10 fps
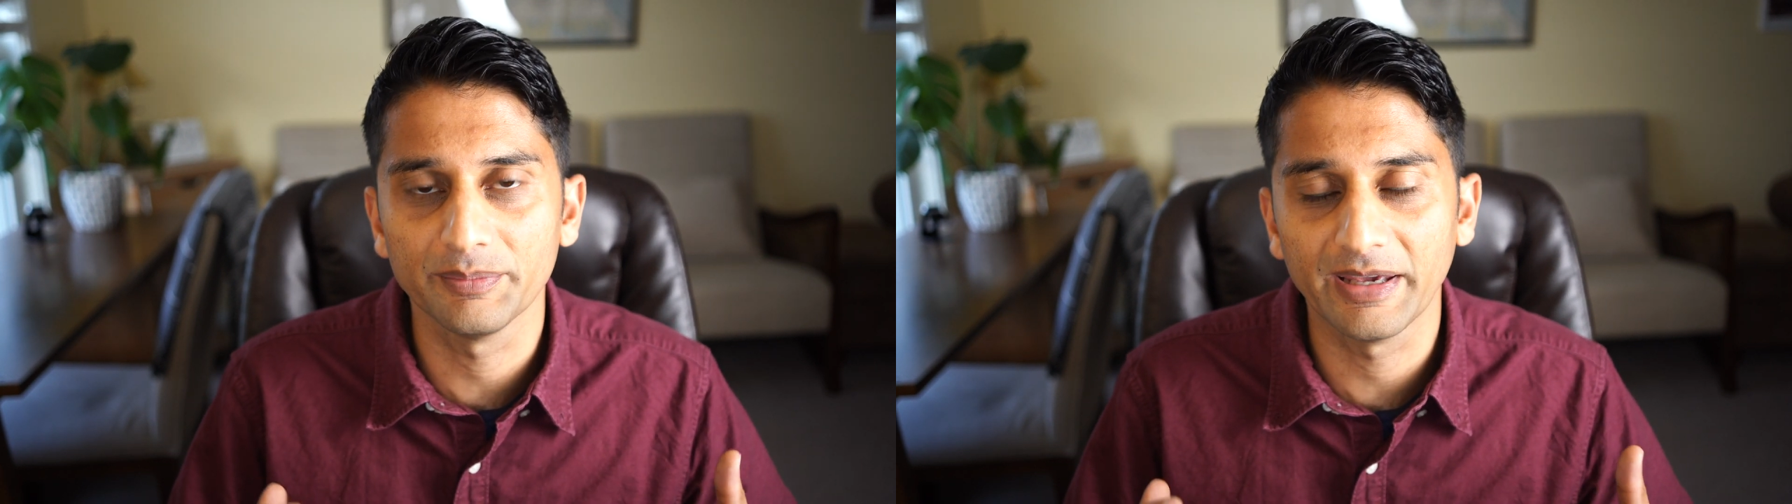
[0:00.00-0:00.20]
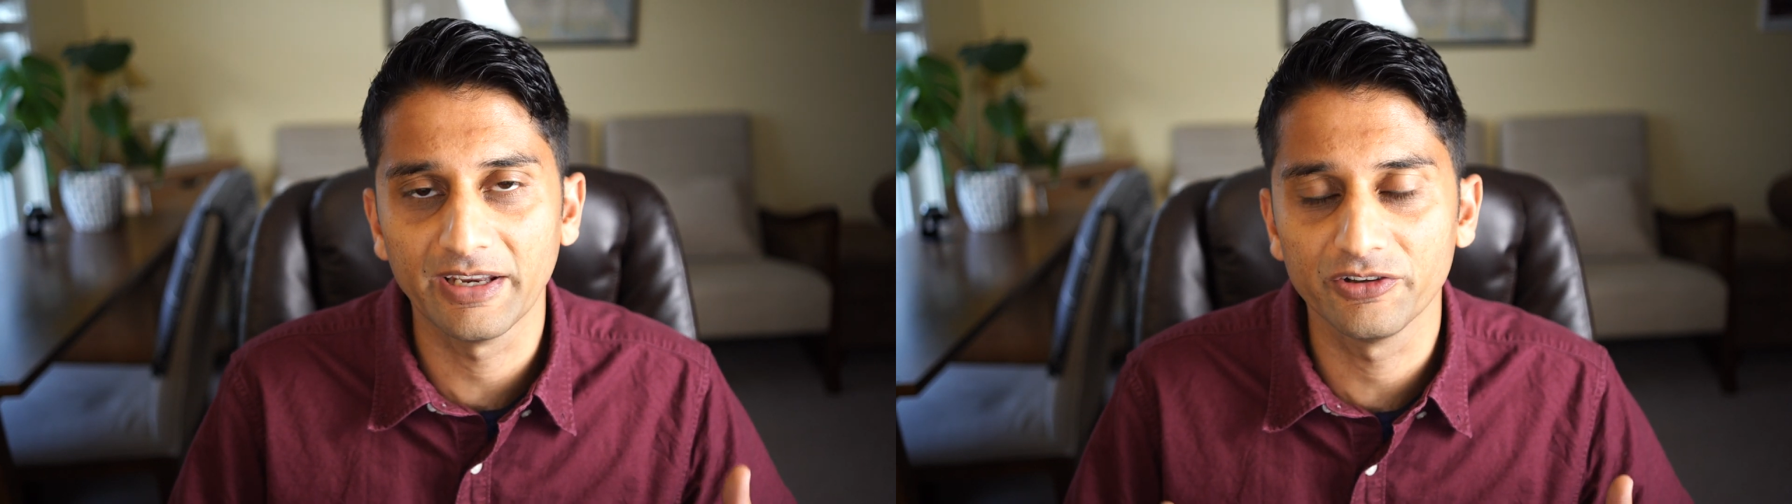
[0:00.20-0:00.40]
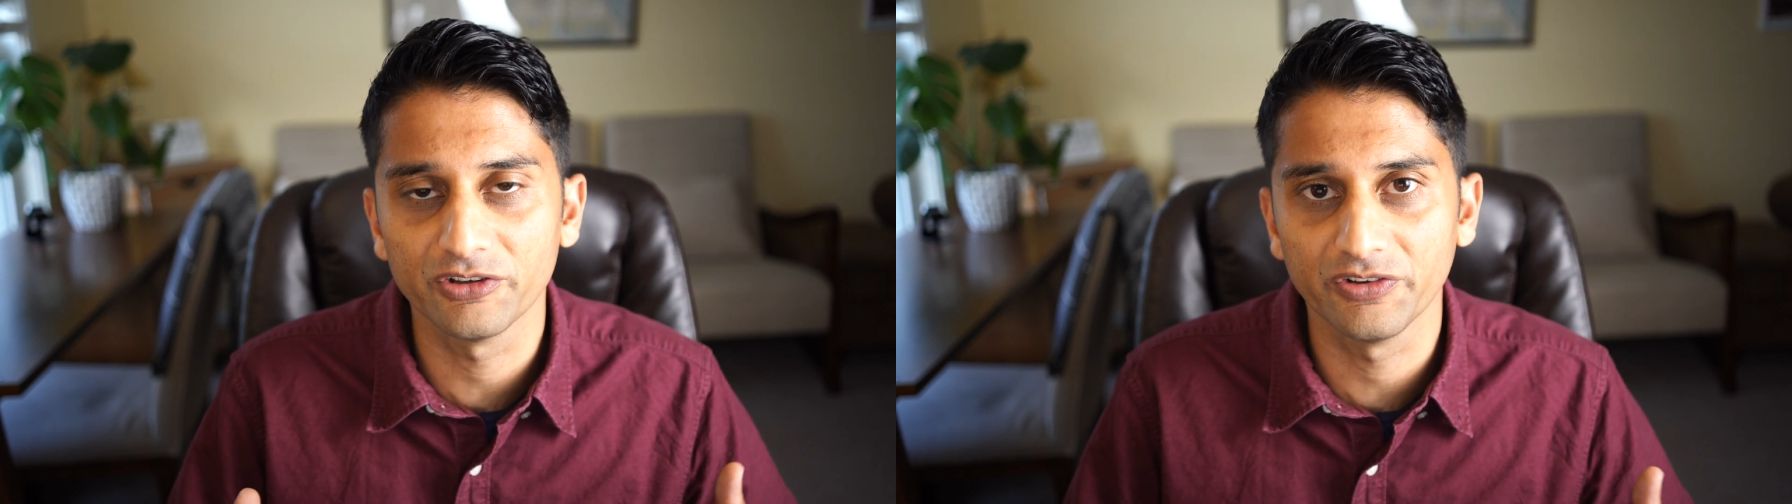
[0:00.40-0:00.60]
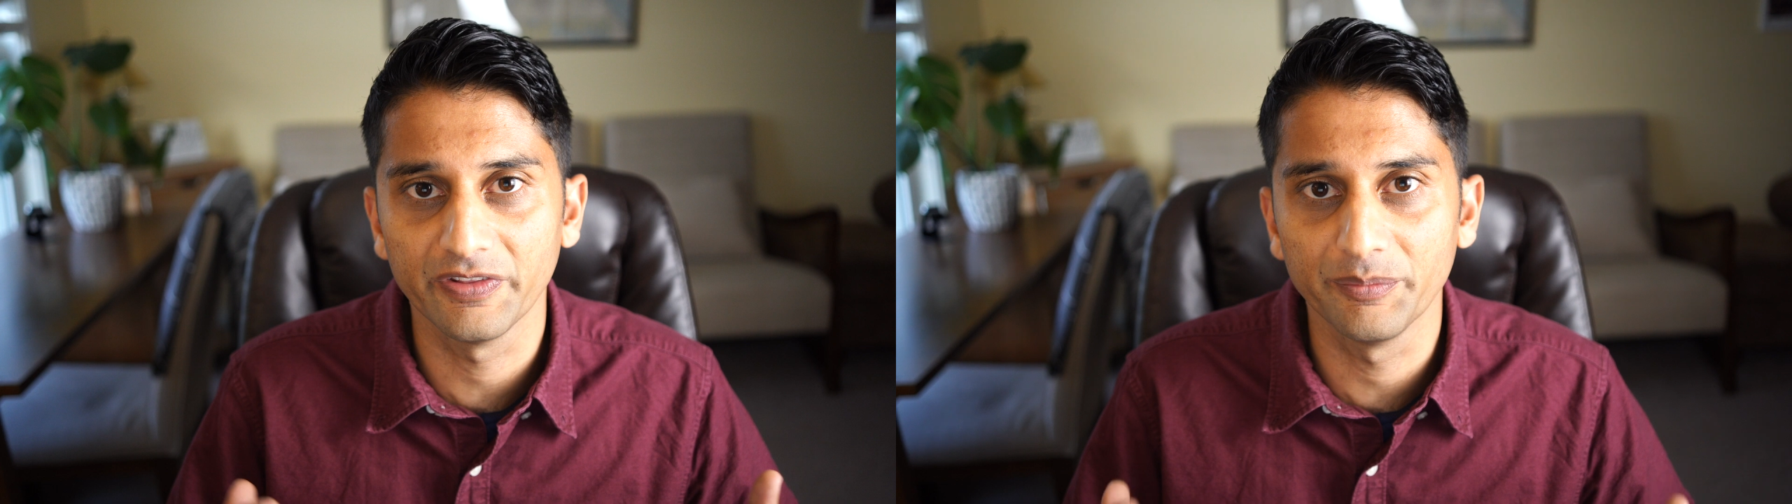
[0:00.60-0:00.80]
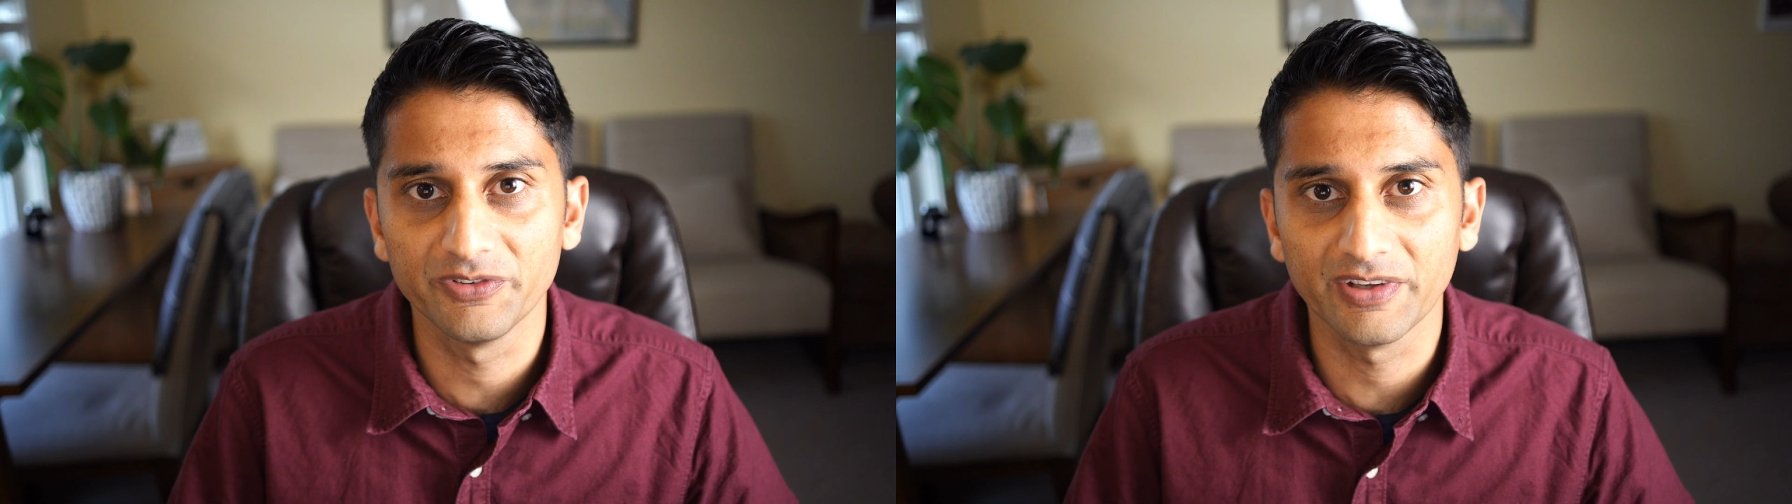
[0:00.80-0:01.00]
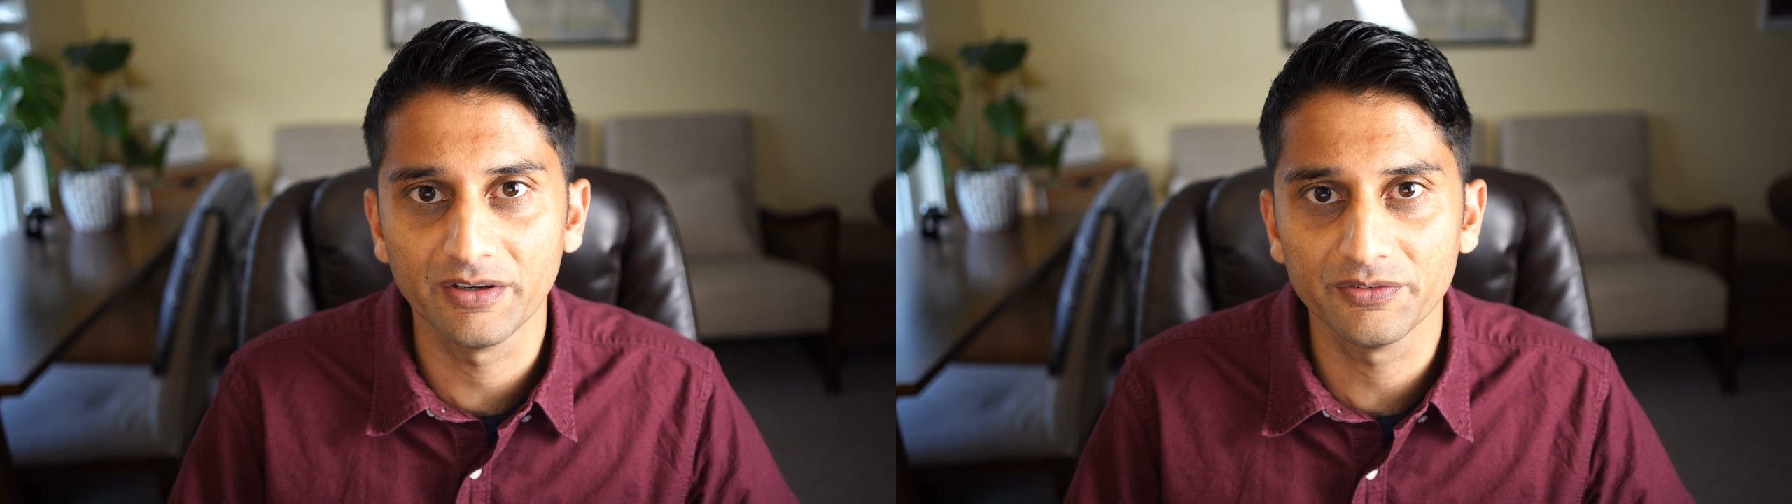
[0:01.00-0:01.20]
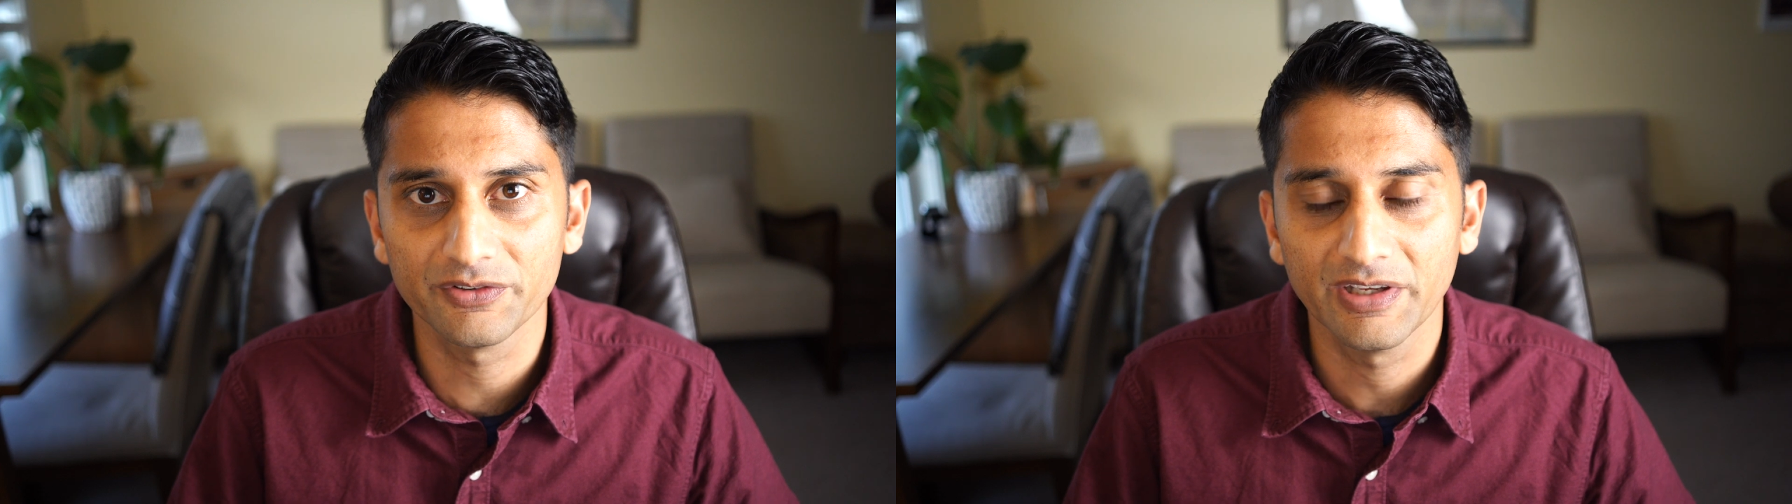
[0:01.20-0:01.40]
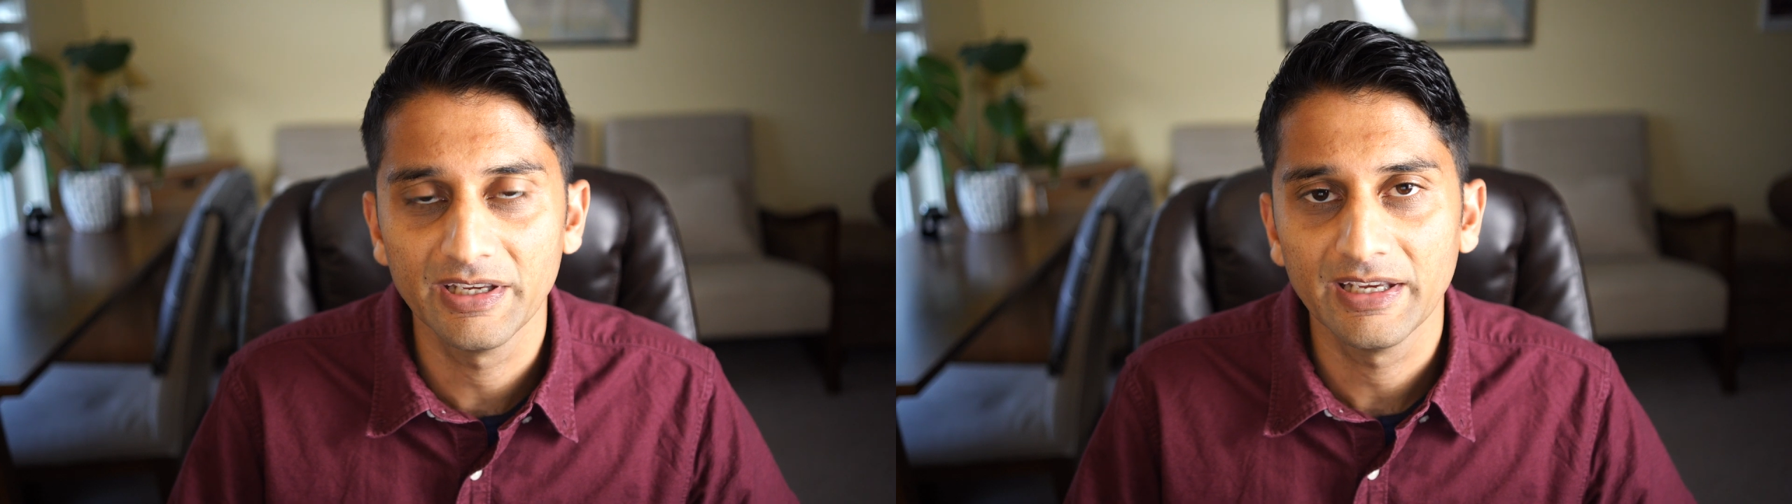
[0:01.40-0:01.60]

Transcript: managers in themselves,